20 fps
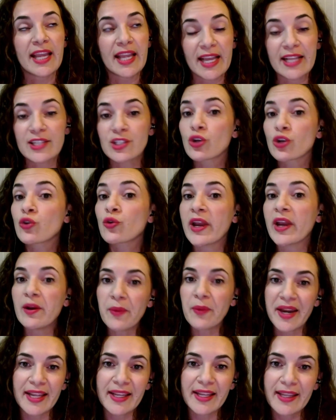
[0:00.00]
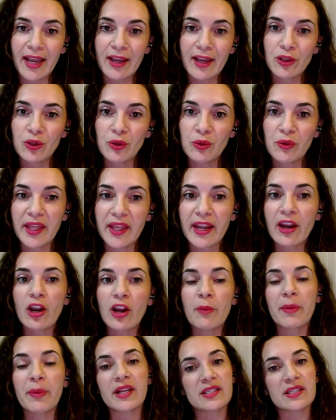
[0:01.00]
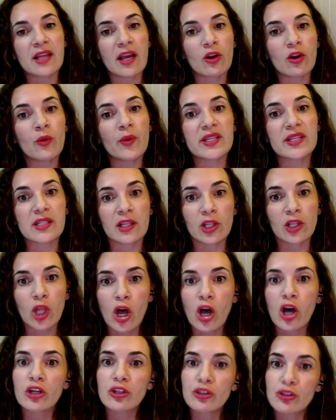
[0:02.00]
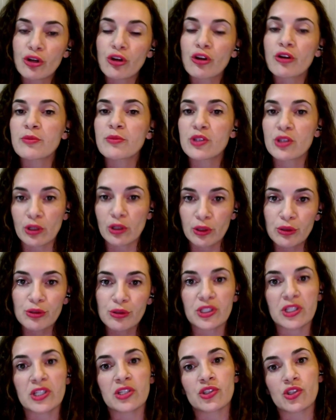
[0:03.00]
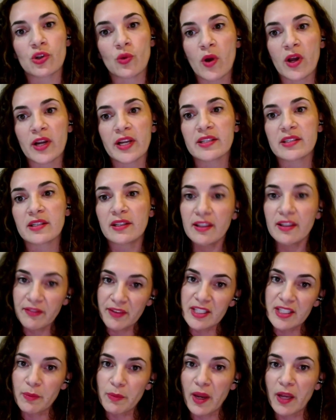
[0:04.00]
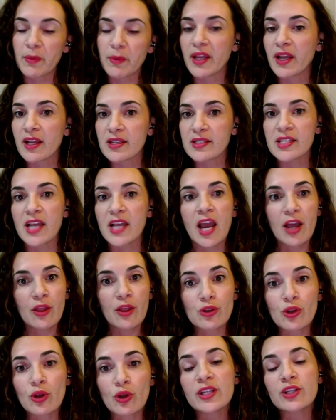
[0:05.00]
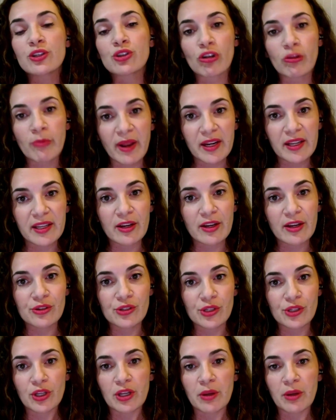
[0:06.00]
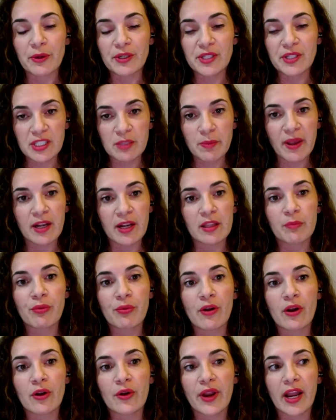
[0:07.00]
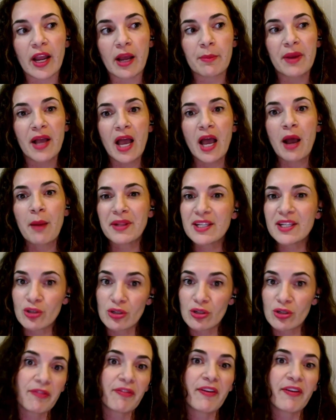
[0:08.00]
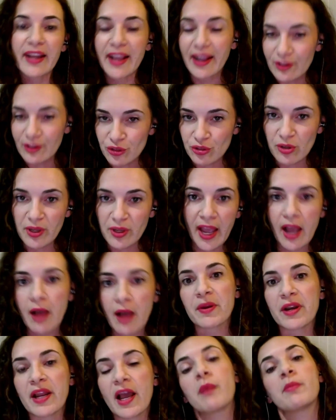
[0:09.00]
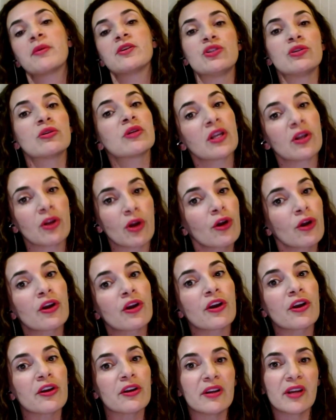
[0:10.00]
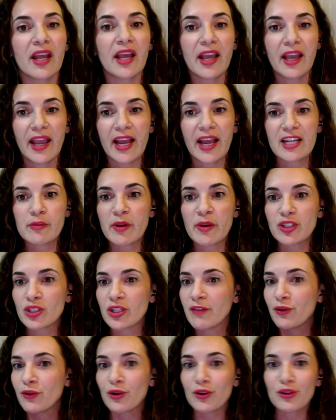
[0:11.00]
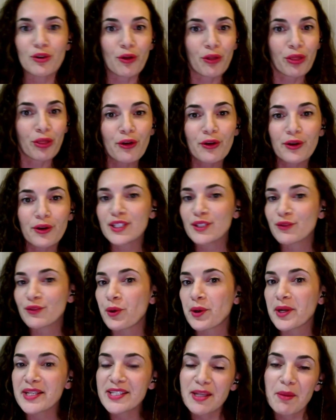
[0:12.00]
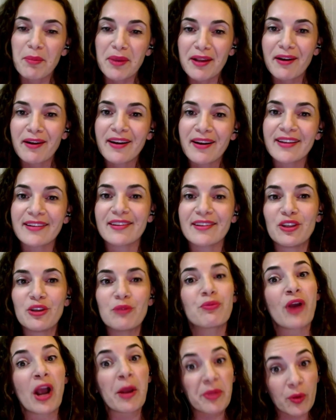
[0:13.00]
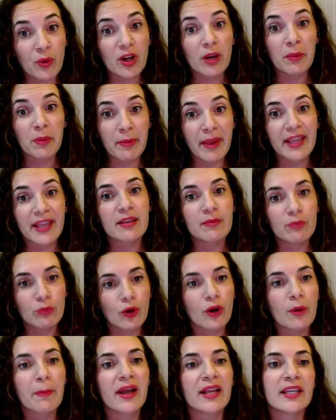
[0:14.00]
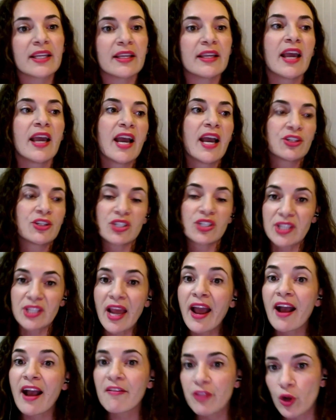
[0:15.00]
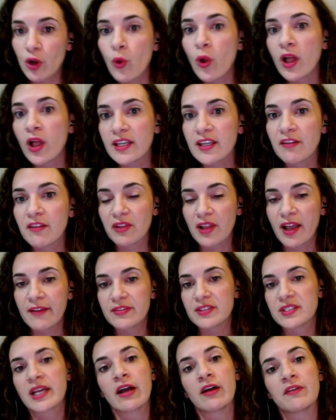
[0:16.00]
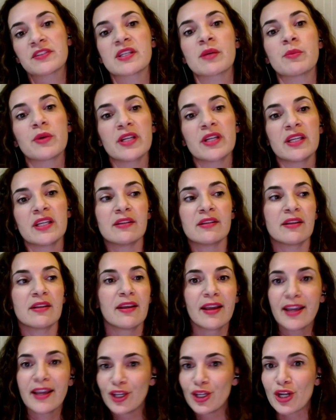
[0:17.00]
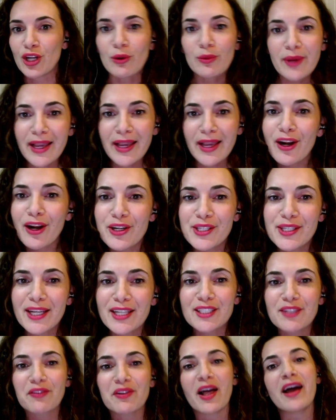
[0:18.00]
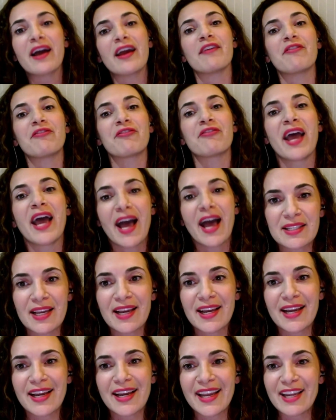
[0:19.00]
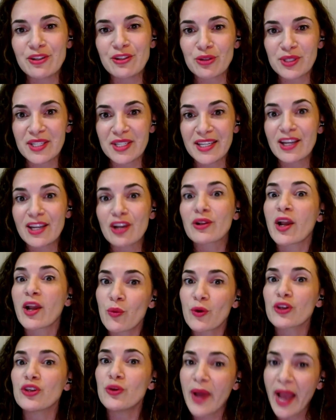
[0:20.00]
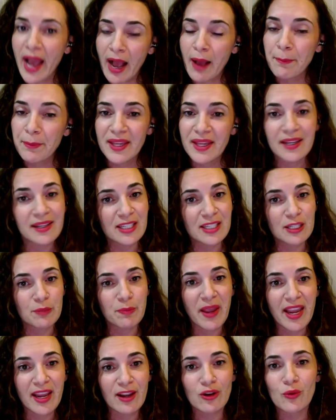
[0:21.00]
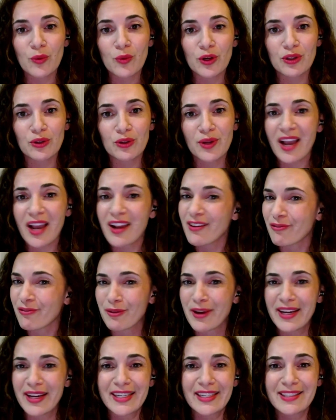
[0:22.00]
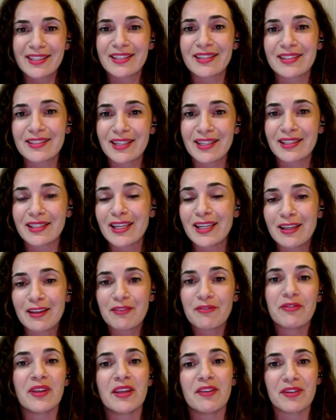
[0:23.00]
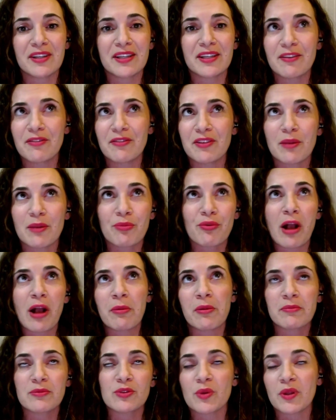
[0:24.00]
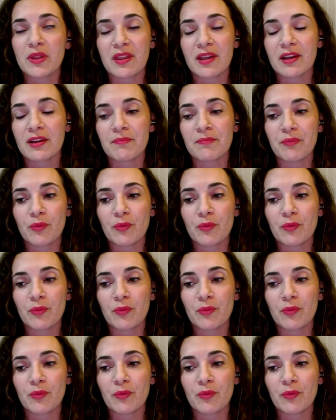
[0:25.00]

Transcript: it's a great way to get you there, but it's not always a long-term solution to wanting to live in Spain because there's only a certain amount of years that you can participate in the program. Plus, there's a financial cap on how much you can earn, especially if you're in your 30s, 40s, and beyond. You probably want to be making more money just to have the quality of lifestyle of someone in our stage of life. Interested to hear, were you happy in Spain, or were you kind of ready to leave, even given the problems with the